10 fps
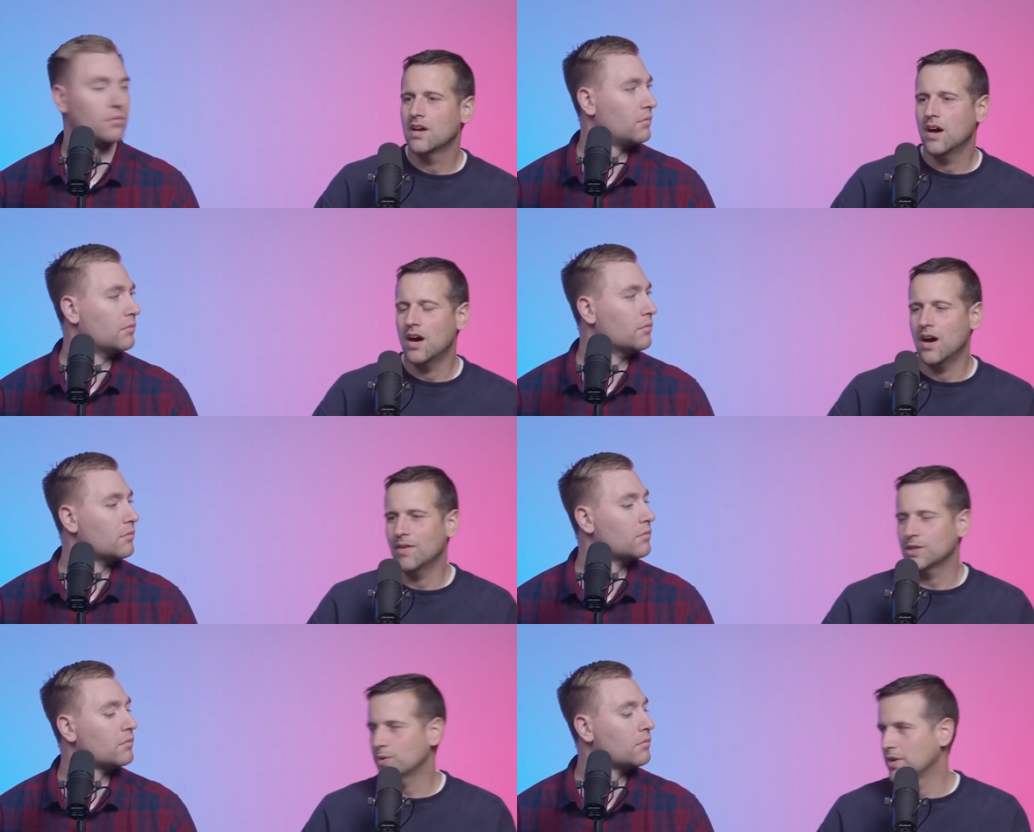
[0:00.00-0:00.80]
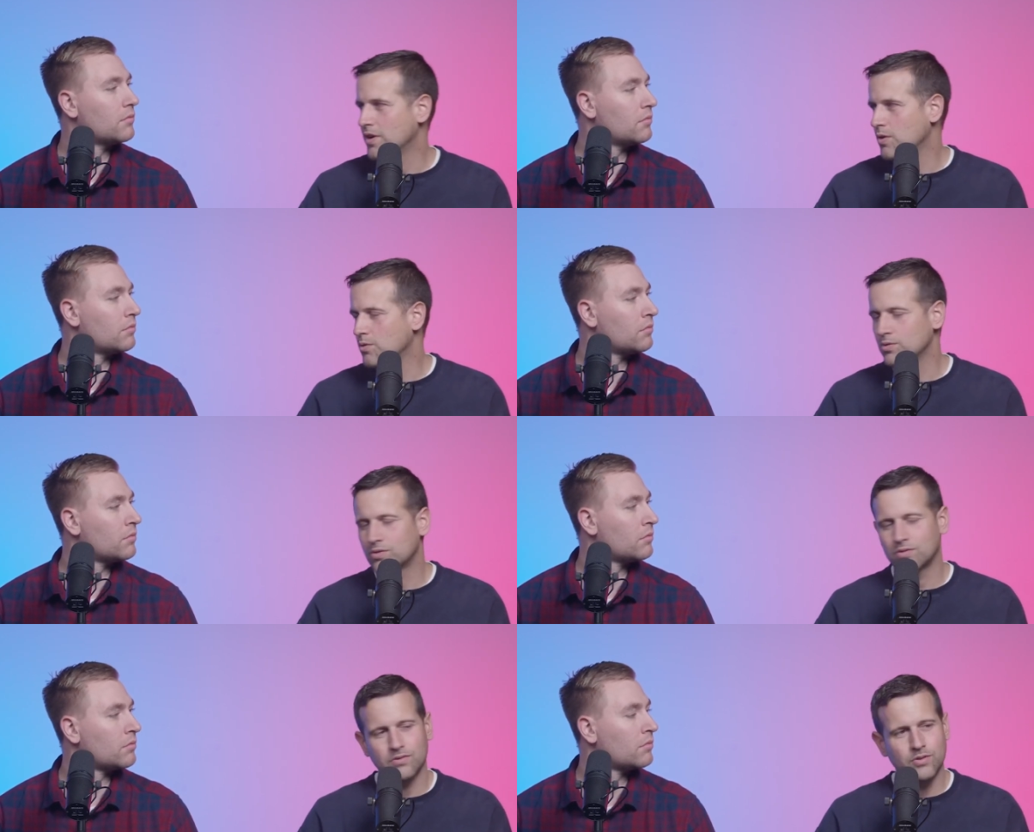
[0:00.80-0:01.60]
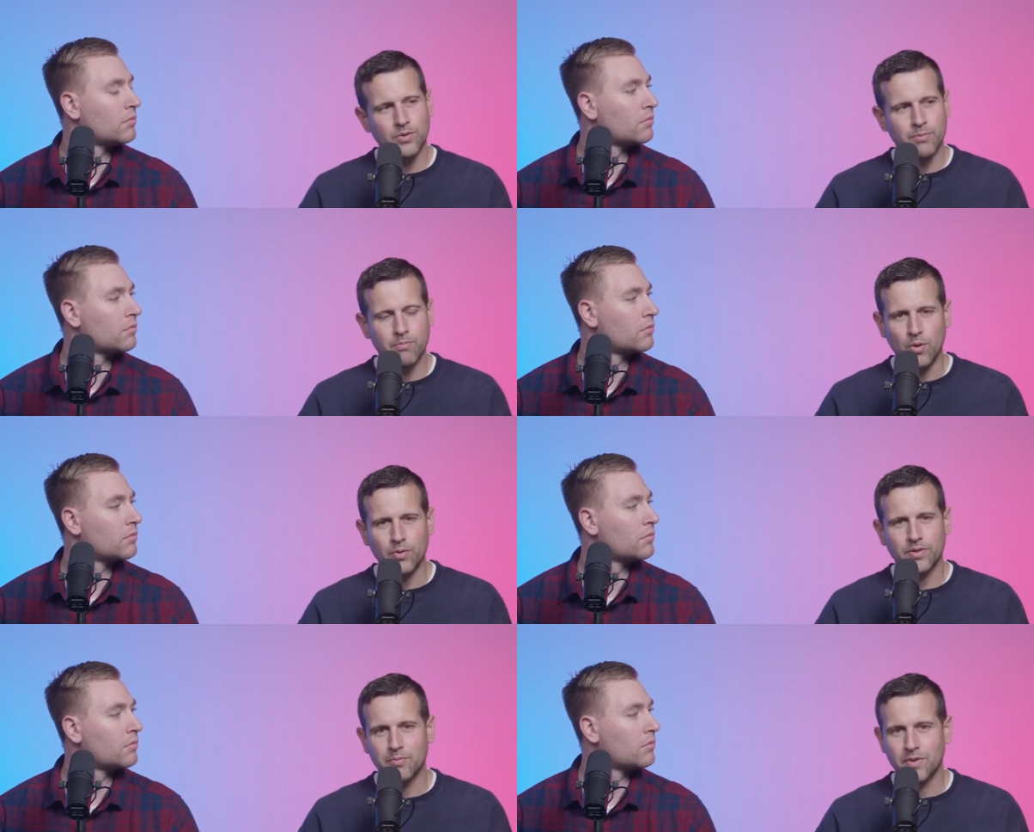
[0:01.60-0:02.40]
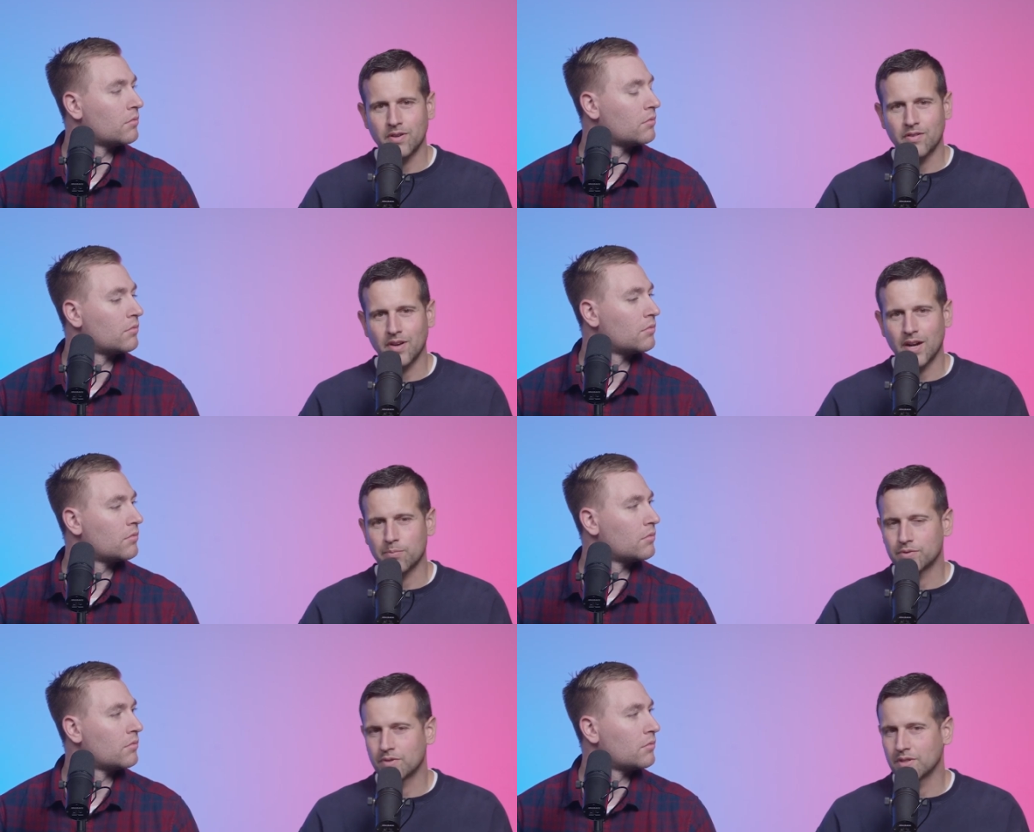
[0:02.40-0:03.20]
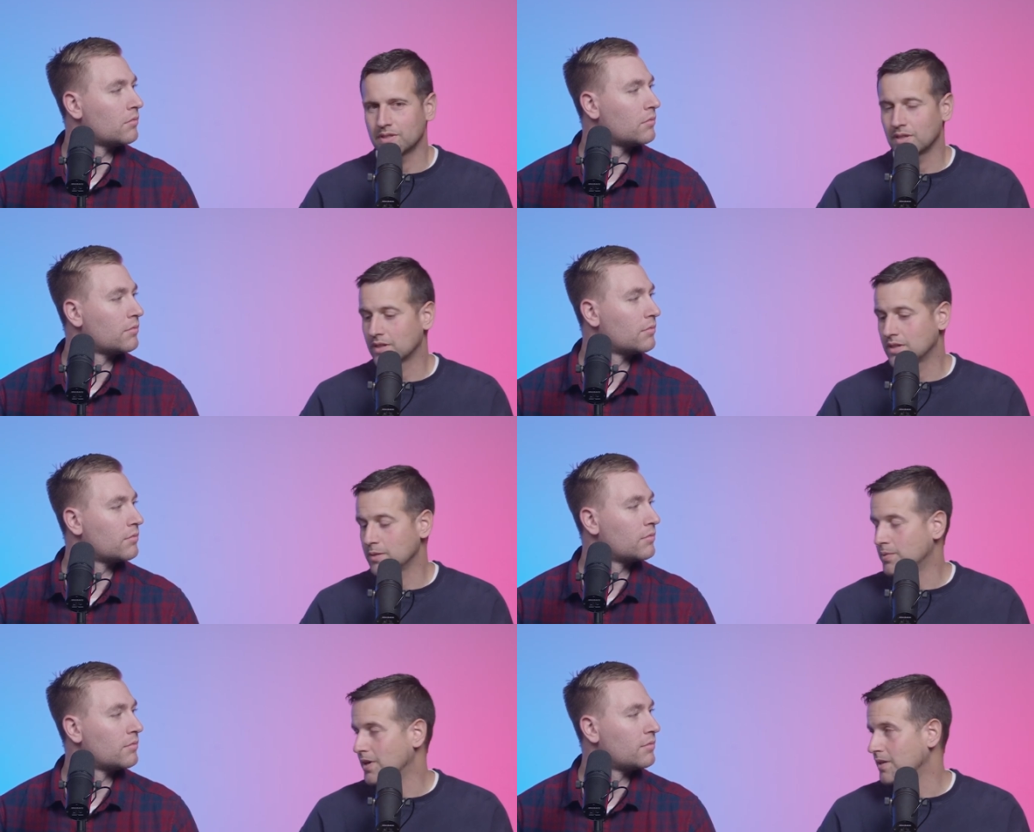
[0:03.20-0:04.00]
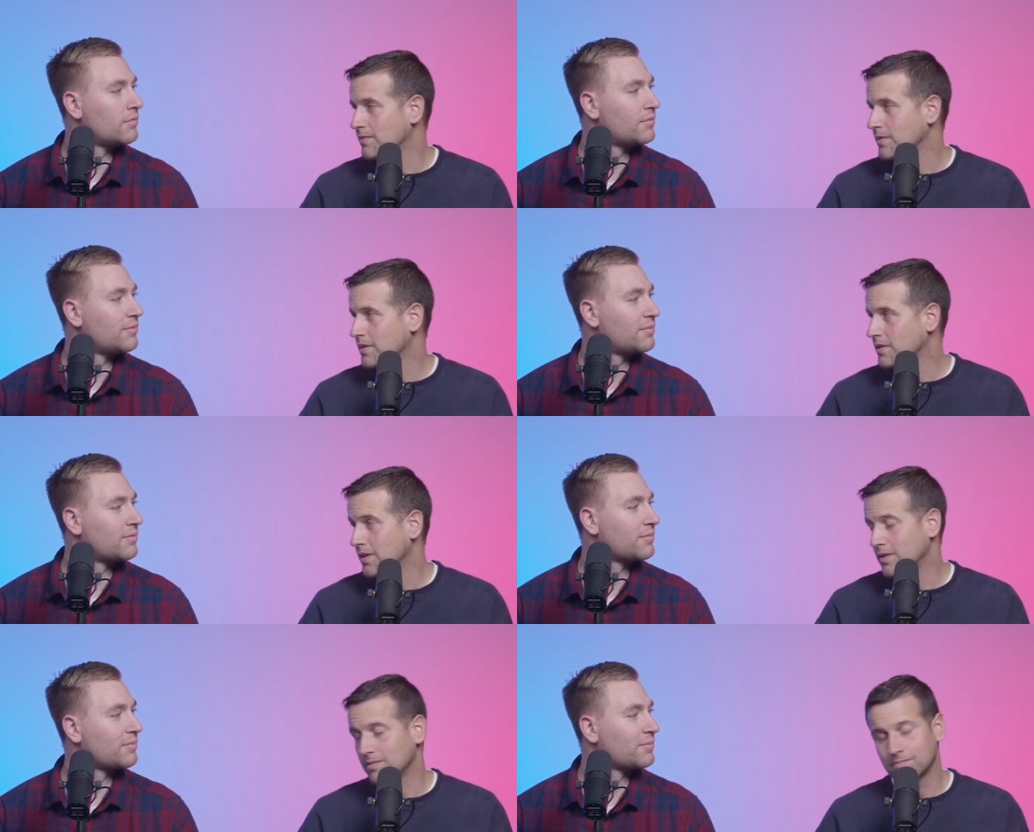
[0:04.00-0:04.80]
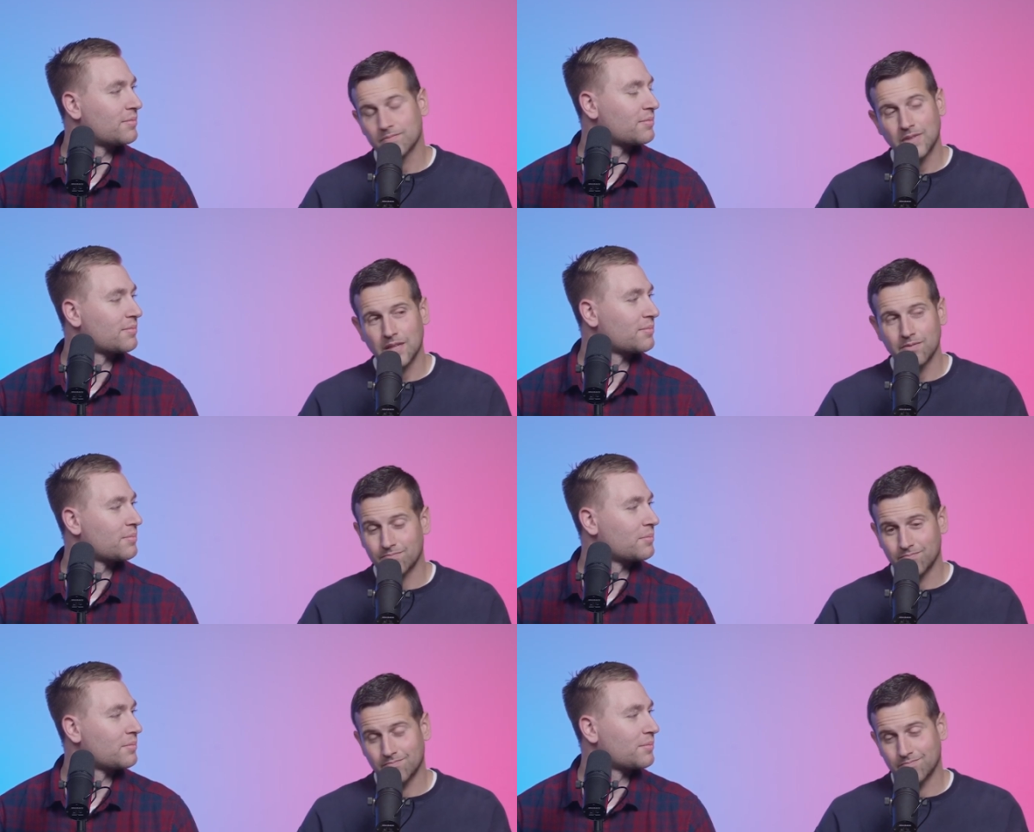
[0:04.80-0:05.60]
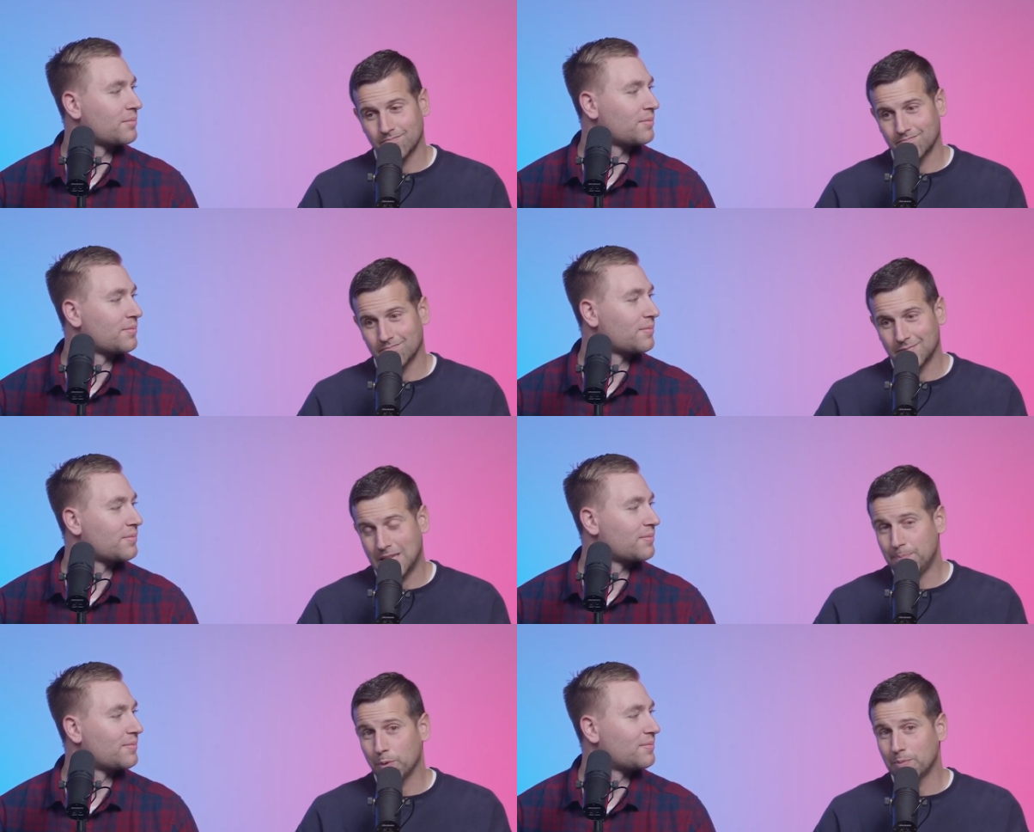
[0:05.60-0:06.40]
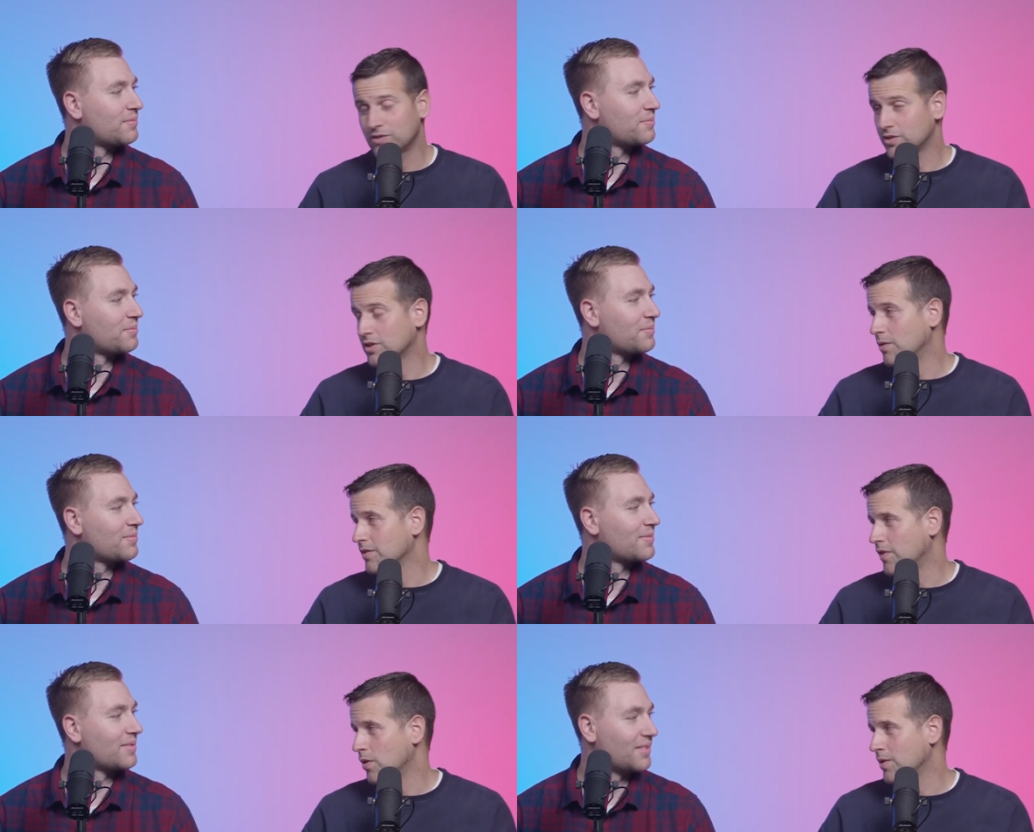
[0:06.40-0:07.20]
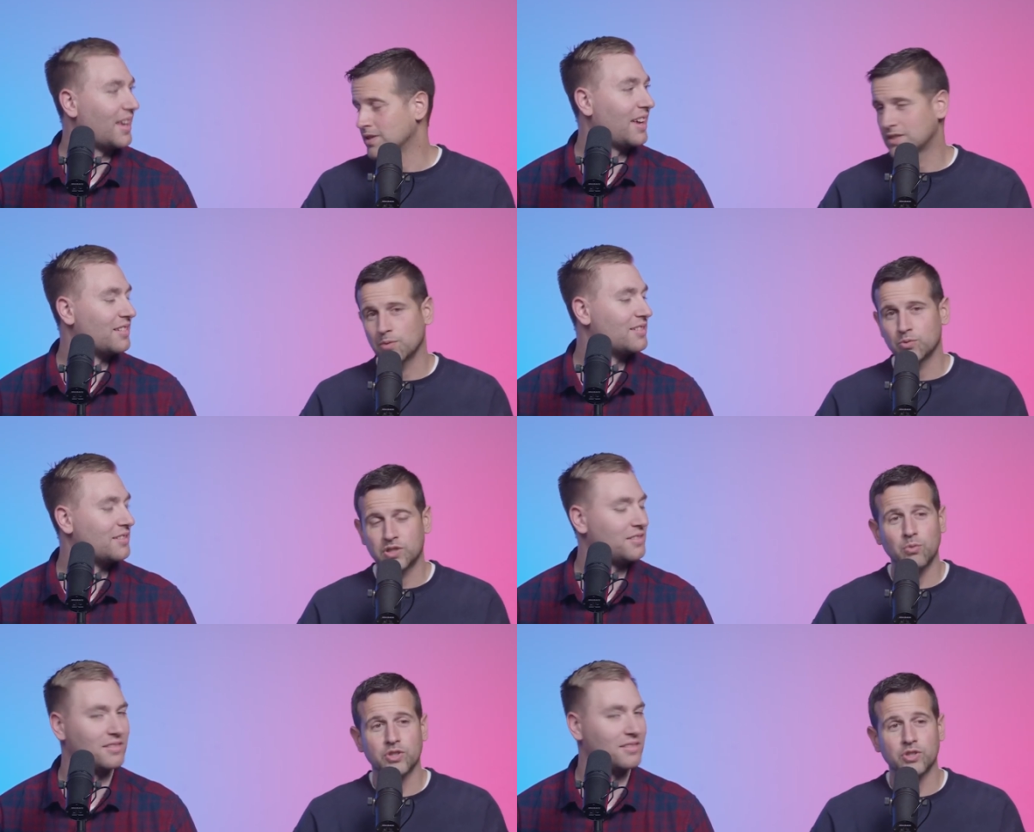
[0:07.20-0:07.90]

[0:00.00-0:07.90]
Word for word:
Speaker 1: Mm-hmm. Um, I just want to know who's doing both. It'd be a great opportunity to keep uh, you know keep keep both ministries going forward and yeah. seeing what